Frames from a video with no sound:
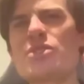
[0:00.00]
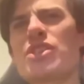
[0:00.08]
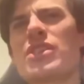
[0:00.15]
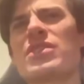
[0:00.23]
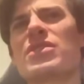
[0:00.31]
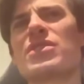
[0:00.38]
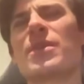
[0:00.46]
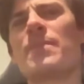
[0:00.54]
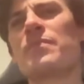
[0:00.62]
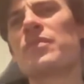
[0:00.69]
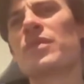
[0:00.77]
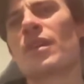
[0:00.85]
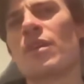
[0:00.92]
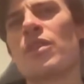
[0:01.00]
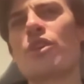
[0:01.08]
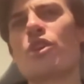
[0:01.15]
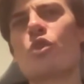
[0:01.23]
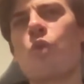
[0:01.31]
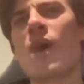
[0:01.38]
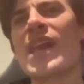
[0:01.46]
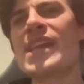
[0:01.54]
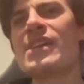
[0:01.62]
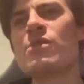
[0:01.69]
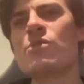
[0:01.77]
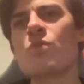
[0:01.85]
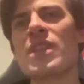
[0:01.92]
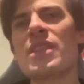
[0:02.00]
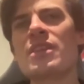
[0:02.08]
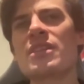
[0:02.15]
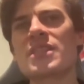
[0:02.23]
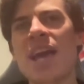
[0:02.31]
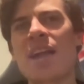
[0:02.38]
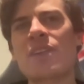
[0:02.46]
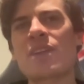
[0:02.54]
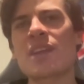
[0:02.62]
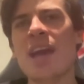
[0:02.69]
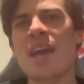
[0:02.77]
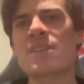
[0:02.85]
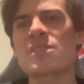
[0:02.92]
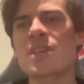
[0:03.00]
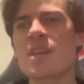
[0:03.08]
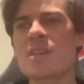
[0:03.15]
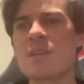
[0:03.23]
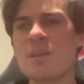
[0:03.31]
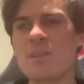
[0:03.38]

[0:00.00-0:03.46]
just the Queen with an Italian accent?